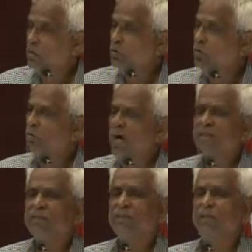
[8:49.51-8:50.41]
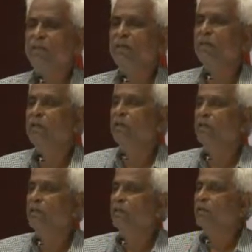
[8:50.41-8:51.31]
to mastering
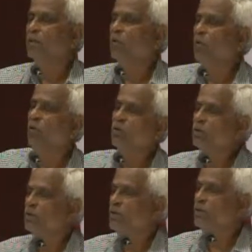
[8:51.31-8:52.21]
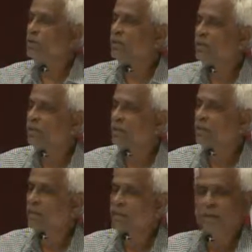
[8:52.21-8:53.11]
the codes which
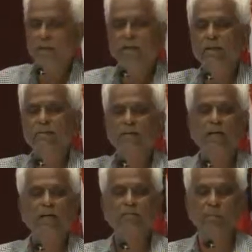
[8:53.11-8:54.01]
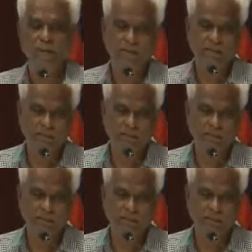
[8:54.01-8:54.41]
Indians had made.